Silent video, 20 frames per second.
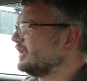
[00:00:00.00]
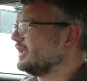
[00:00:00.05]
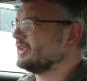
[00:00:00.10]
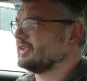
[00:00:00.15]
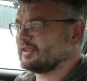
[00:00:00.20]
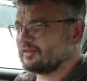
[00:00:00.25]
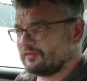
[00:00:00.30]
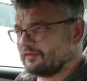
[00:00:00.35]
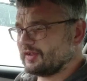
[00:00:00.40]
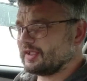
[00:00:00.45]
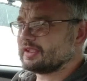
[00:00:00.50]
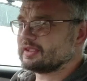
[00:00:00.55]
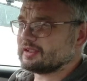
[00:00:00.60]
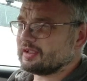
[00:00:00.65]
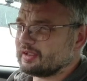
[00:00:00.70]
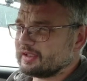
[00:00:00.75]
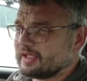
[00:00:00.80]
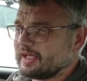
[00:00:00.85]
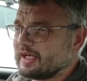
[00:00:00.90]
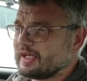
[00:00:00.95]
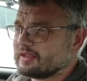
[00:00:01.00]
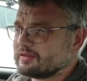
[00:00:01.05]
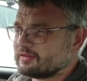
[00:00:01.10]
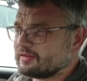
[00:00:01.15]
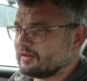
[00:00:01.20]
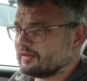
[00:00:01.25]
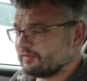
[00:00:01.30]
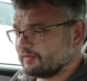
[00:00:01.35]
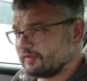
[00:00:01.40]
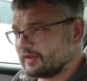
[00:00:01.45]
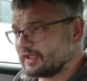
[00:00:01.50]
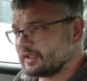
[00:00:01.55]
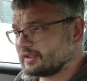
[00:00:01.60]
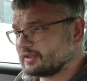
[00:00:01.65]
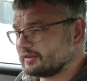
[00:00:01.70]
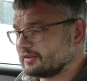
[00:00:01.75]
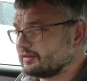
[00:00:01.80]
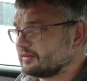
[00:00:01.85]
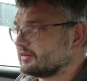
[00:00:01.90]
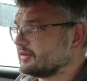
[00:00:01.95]
And it's things like that, the
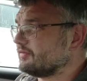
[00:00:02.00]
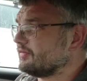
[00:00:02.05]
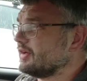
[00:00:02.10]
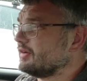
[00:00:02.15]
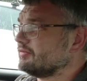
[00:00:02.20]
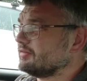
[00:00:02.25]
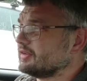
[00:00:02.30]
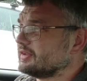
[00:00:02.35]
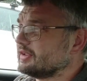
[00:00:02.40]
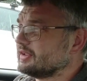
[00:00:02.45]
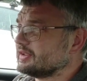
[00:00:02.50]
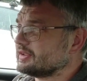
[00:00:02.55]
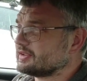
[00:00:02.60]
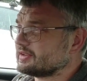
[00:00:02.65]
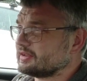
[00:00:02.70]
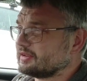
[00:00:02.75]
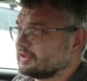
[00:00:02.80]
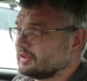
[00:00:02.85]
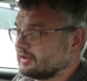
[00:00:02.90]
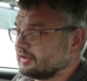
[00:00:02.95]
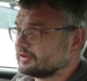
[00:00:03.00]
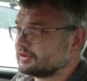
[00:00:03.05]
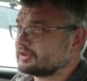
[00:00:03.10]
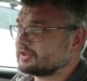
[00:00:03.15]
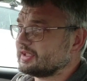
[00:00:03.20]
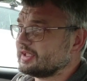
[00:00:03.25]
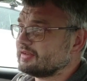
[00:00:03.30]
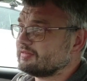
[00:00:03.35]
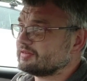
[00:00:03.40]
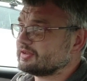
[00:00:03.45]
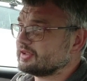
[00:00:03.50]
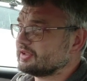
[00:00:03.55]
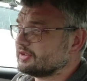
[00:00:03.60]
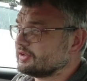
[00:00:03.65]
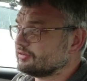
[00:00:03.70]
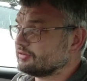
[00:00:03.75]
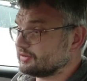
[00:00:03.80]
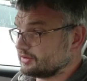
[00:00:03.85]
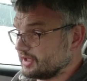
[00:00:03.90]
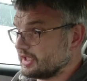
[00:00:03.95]
fact that the clutch slave
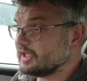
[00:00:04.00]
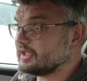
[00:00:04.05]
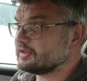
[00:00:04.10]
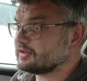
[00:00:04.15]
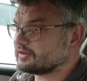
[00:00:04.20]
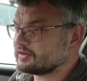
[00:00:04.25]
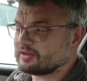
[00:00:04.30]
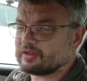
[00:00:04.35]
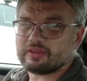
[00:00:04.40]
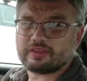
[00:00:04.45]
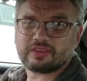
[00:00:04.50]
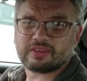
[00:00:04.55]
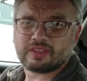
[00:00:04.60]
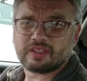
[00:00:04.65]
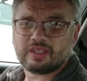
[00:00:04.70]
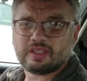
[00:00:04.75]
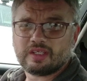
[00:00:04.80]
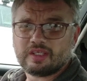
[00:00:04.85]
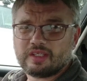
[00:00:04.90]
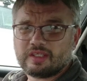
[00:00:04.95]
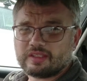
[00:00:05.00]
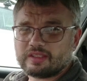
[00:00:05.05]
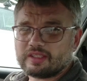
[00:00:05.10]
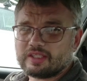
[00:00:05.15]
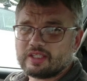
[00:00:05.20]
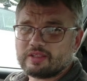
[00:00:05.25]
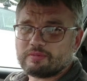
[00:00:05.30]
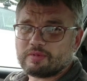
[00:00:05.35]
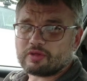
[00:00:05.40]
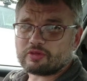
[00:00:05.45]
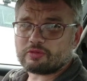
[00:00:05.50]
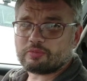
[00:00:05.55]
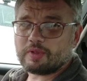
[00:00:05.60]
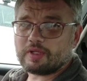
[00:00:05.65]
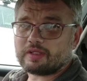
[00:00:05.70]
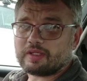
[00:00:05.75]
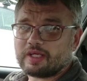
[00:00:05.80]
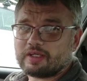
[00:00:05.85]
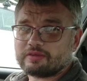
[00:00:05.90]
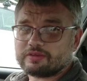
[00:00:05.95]
cylinder is inside the gearbox
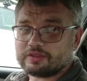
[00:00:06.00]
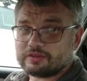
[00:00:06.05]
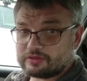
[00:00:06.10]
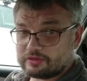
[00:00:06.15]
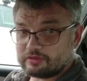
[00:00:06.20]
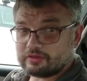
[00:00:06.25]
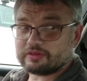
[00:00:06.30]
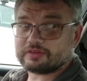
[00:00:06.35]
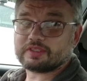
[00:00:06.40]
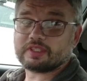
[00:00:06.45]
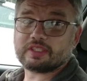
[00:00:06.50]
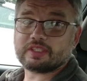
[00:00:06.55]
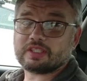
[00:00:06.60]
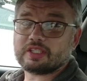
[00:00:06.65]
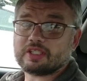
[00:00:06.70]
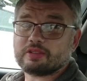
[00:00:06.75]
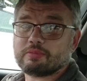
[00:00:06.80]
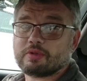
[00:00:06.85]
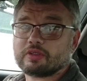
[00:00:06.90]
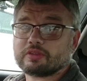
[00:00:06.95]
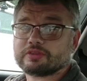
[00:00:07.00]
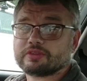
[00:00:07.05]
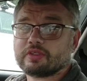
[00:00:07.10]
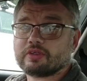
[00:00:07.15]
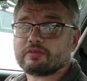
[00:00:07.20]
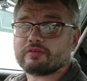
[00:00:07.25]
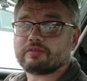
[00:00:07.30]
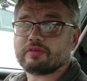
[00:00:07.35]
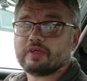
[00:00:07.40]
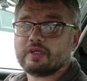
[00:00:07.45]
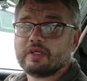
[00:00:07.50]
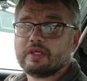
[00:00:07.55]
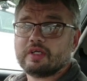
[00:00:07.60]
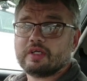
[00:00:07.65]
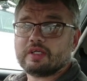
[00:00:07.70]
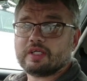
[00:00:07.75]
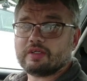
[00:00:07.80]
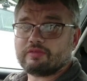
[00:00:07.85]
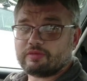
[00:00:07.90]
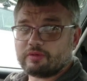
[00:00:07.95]
bell housing, so you've got to take the gearbox off
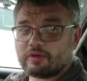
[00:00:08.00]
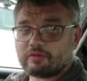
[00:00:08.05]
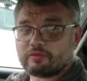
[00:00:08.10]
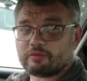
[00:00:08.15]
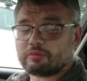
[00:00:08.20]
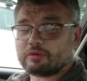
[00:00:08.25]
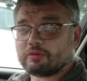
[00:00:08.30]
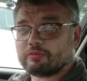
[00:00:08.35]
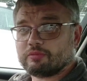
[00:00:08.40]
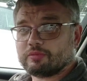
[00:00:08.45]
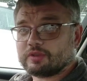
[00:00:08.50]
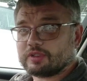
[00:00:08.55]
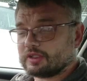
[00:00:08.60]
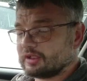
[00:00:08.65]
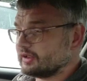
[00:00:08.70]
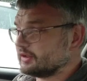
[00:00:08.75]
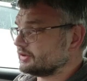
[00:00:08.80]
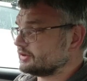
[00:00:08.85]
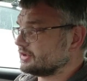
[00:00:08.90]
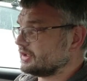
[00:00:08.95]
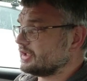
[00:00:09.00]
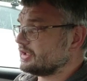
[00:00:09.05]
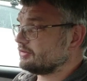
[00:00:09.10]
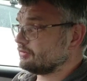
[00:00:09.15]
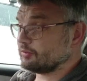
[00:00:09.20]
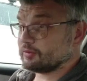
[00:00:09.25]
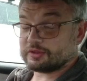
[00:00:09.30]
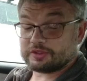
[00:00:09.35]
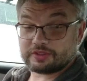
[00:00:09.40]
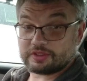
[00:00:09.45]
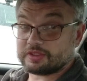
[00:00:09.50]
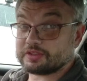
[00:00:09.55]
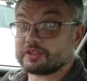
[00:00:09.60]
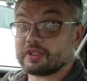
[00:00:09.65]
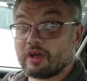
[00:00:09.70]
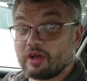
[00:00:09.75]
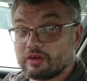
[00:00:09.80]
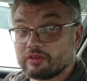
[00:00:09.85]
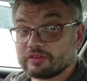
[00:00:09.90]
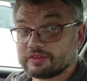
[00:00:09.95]
if you have a problem with the clutch slave, which this
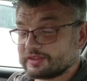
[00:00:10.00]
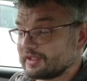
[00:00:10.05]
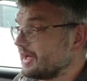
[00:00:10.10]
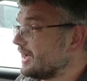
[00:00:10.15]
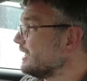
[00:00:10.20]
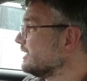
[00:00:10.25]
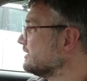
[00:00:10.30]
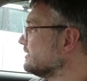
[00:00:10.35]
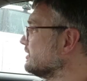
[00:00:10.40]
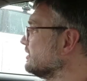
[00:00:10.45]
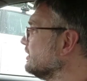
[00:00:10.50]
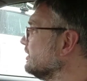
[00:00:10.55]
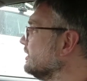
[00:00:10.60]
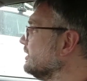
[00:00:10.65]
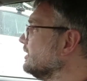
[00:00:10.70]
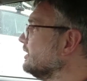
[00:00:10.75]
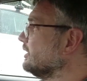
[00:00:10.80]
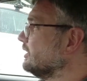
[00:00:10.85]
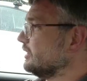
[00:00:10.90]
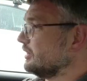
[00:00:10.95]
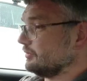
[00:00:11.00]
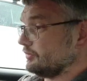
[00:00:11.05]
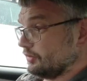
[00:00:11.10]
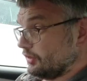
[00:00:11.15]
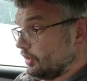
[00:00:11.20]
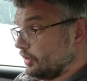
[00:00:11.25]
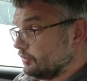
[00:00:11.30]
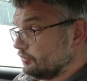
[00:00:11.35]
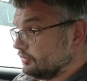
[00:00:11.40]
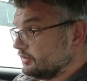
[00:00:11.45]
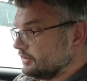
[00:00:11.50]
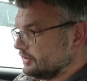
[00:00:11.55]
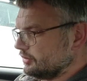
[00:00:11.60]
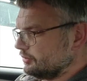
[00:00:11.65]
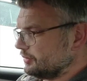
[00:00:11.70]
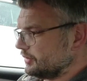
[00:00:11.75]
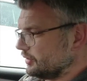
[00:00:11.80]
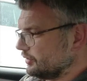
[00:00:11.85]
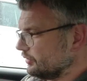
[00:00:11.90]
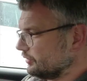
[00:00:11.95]
car has had. So hopefully
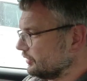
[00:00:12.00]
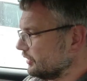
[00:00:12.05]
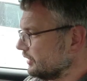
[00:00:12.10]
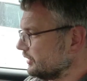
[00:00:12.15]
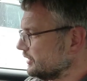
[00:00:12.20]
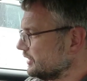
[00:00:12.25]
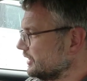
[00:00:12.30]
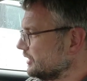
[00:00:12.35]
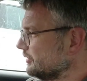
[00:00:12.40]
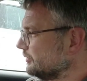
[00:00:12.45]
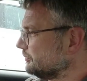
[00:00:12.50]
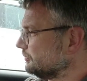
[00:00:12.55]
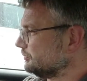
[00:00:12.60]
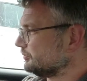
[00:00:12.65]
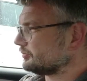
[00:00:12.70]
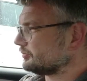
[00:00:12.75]
it'll be all right now.